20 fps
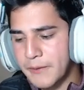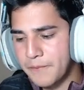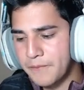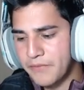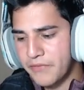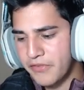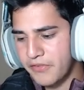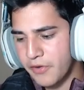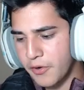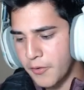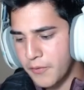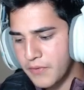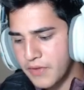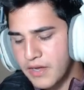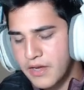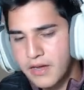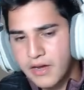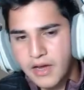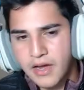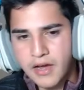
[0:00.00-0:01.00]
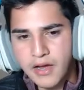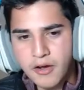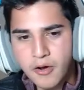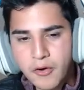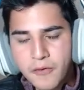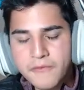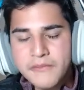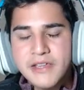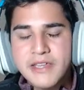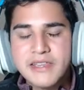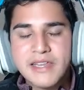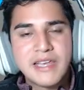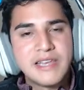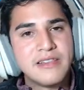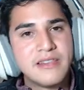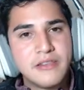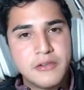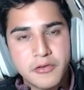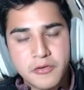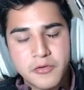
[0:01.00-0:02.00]
So hopefully they
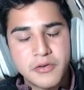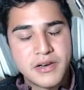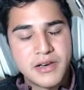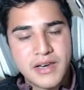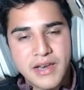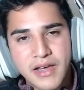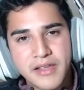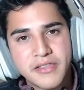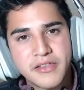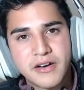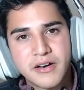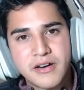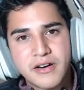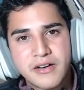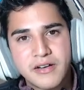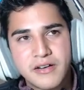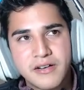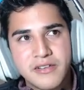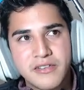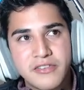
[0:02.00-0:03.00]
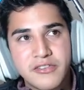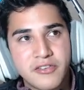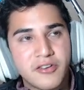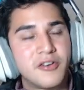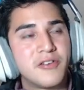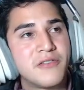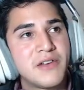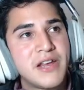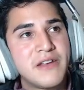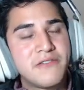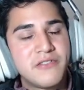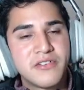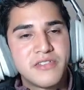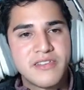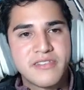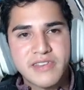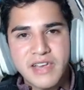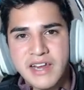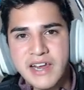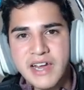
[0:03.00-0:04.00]
do another survey for
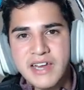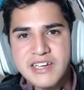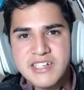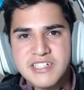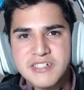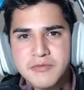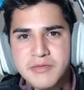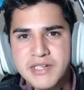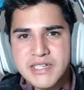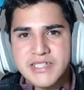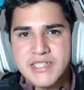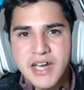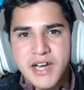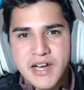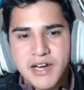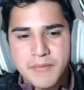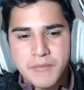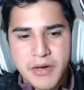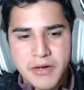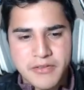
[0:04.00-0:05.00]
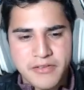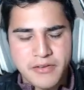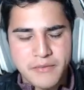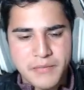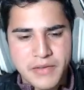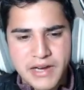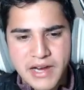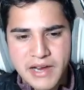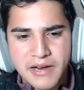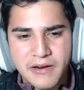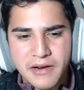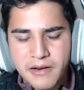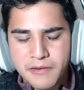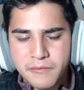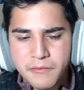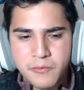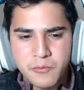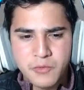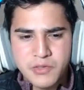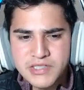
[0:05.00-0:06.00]
this. I kind of just want to talk about something I
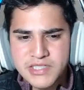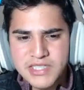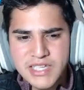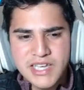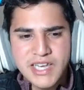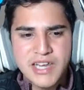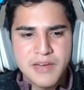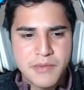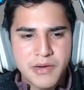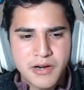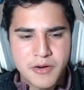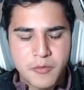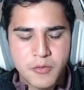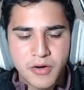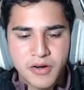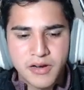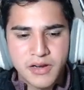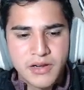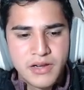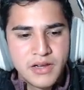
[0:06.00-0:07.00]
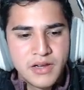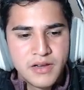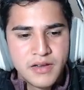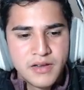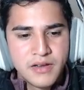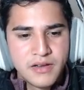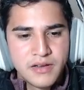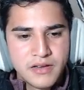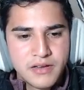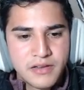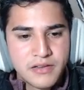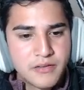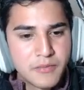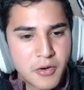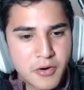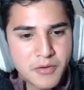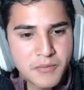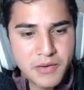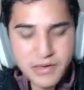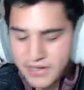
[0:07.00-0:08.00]
was thinking about at work. Is
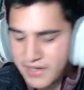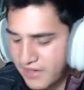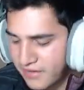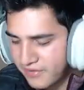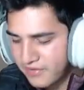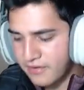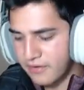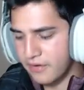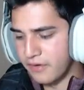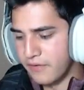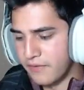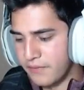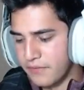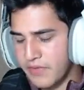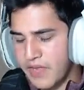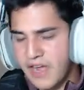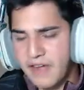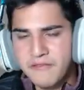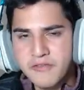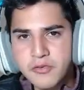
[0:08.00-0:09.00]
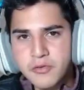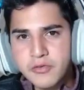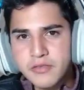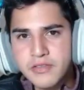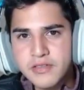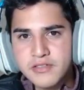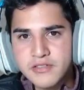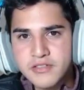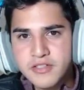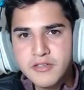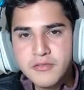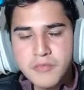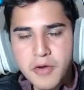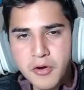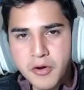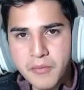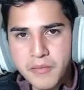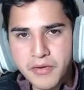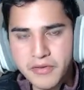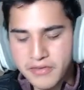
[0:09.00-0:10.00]
Mokuba? He is here. I've dueled 2
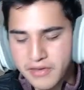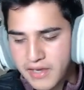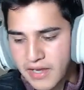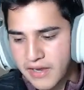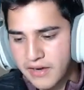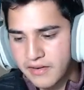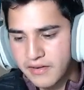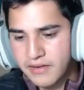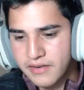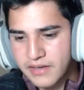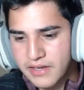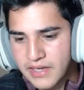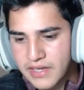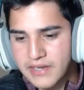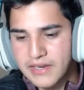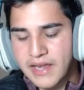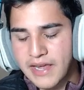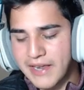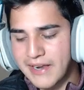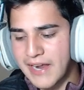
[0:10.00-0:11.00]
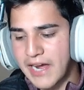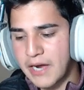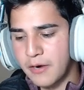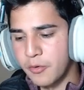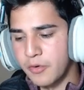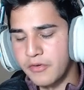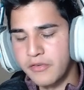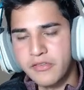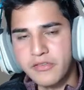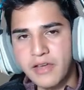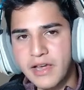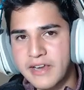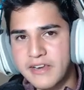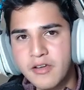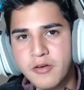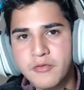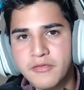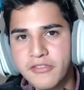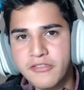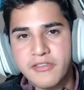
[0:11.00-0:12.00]
Mokubas again in 8 hours. I
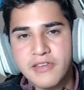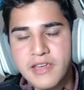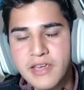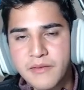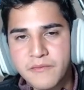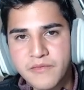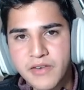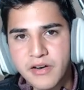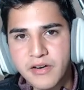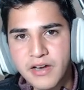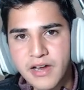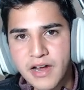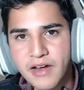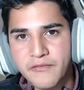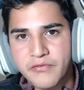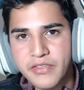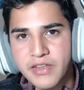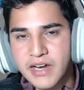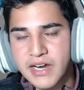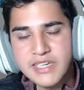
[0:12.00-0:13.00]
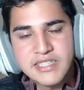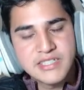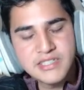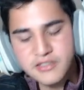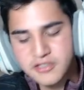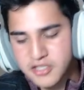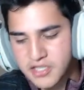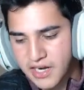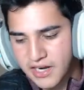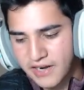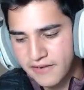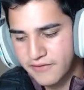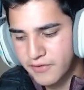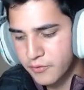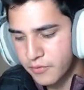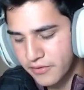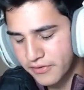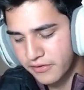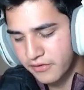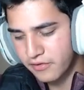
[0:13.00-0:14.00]
don't see him very often. I still check every
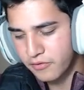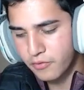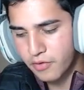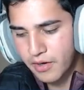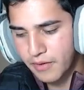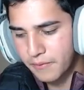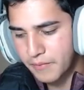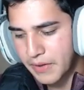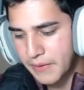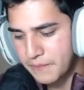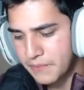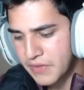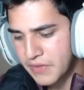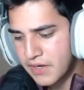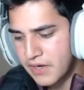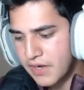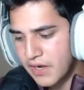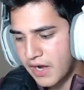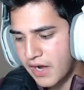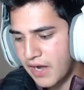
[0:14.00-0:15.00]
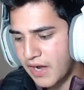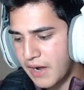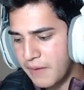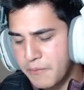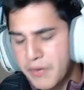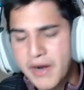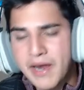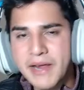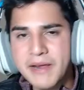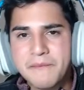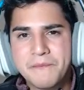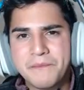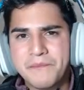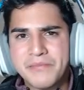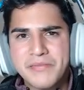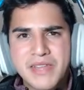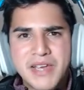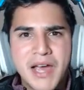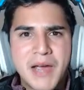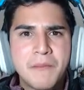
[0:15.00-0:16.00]
once in a while, but I'm
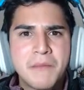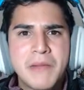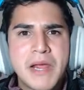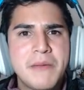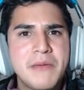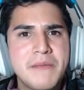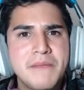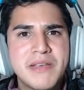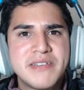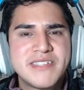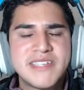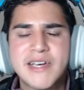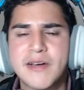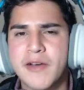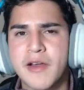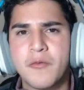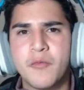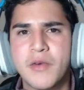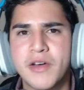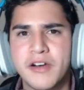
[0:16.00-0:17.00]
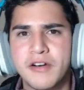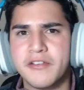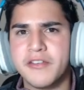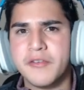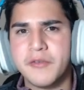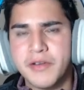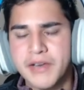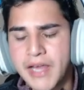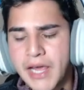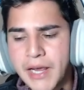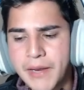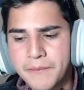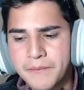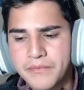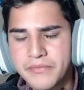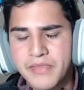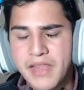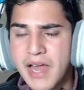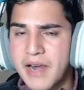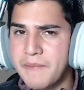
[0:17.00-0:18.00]
maybe missing out on 1 or 2 a day.
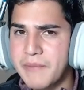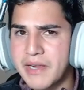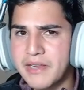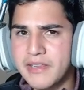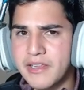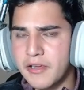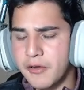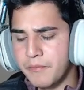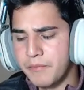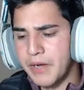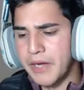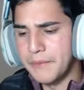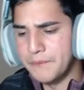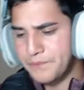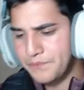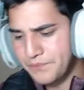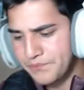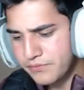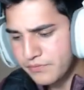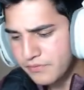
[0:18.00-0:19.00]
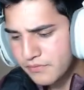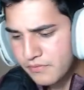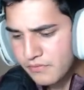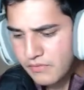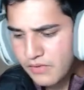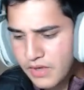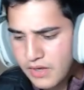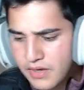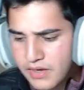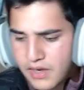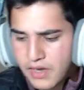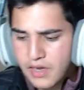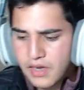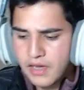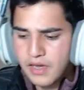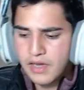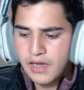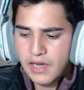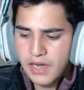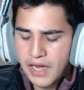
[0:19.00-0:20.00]
Not a big deal, but
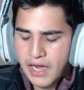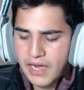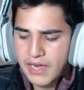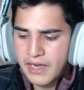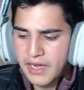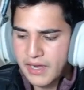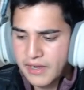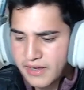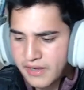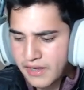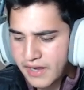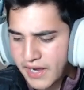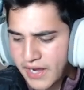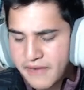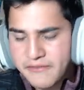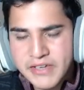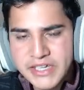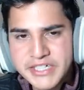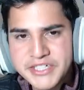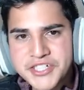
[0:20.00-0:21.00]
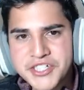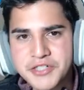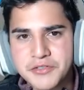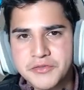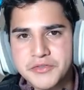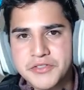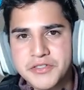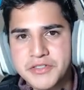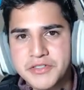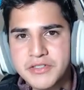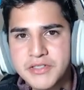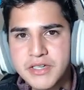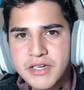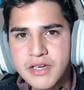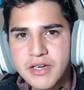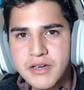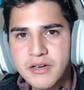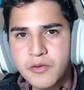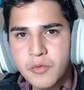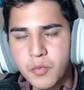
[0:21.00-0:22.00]
I have issues
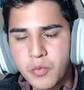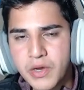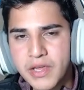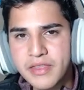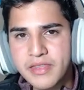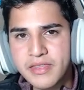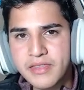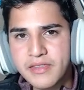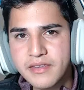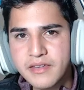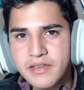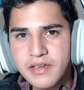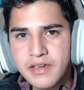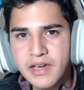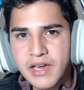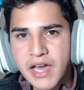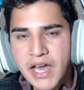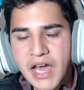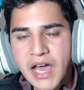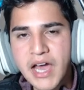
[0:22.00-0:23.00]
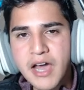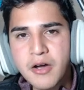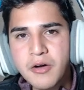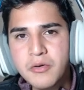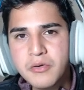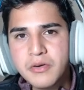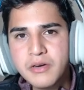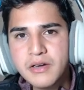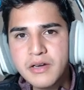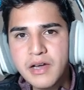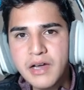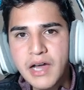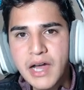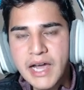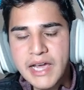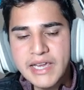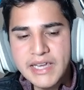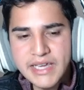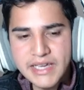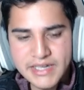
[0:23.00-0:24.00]
with how I
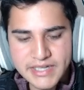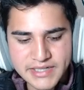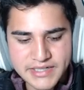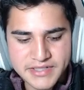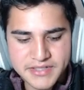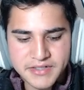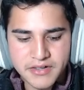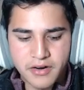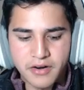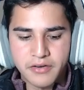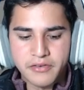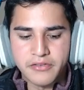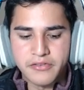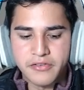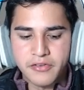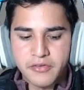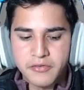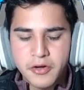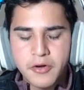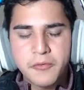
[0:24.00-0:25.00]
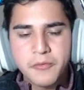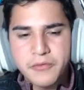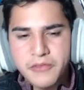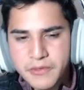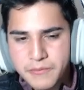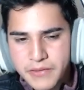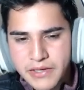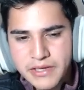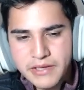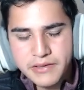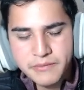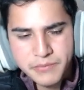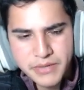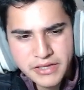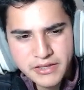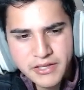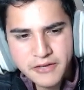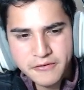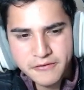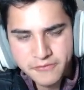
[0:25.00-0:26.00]
get his cards, so hopefully be a
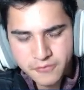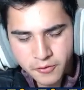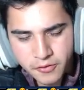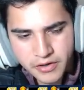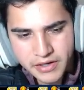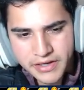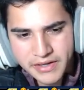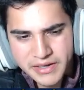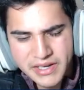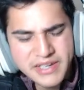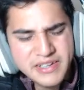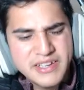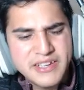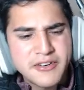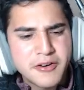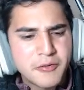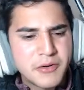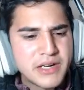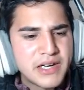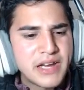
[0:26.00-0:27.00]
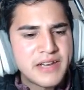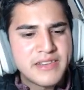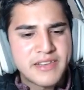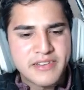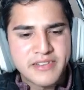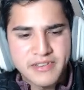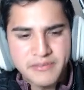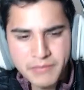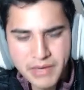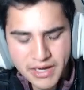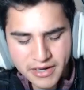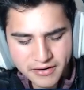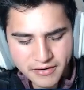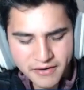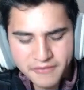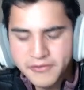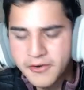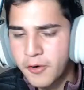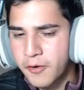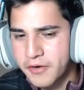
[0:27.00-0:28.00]
level 40. You know what? It doesn't matter.
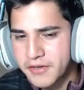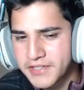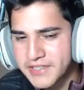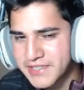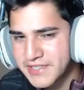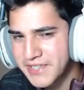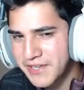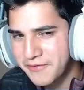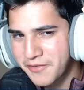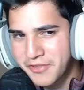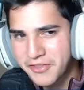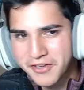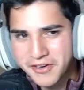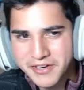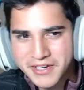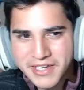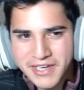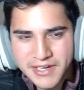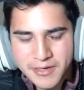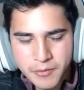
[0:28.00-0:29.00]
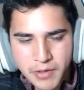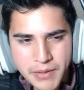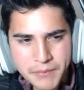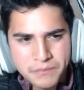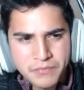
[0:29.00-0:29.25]
Of course, it's level 30 anyway.